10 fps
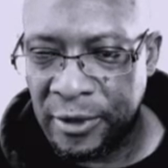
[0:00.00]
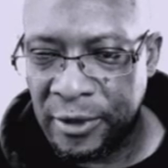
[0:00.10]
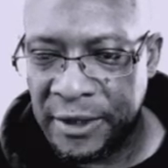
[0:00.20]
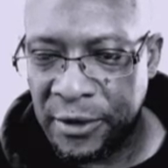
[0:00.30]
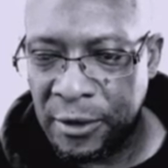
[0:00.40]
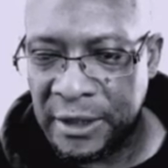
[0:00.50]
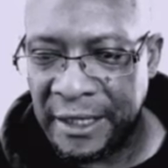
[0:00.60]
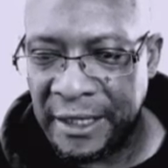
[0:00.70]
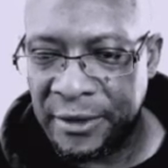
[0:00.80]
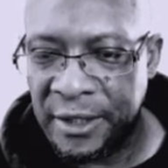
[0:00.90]
Unless he goes
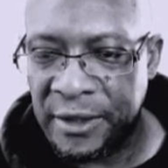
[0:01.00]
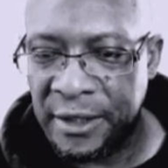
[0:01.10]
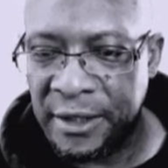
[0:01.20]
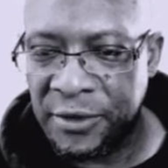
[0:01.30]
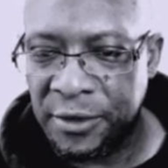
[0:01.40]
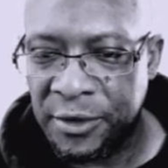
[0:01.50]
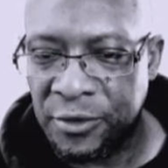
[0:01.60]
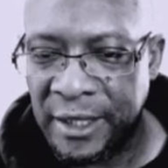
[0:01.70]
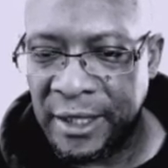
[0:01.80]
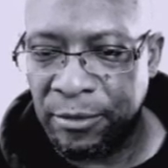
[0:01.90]
like this, then he's going to
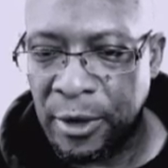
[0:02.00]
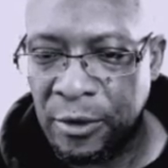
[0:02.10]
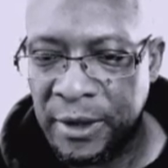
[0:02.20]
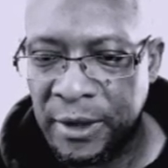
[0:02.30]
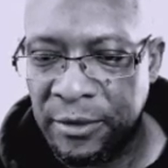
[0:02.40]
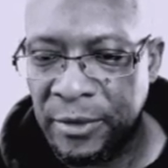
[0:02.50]
try and block with it.